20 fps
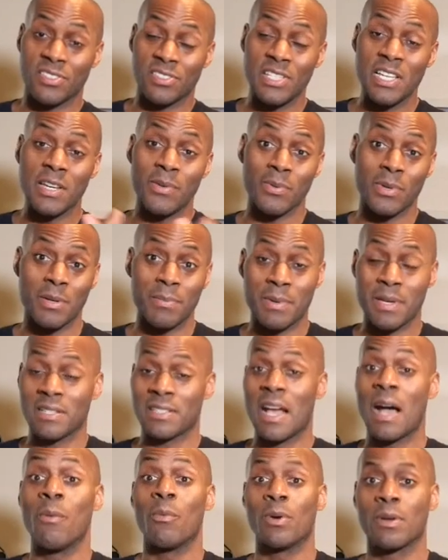secret
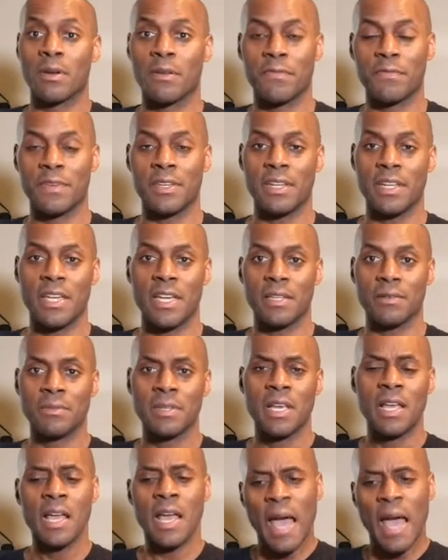because I want to fit in.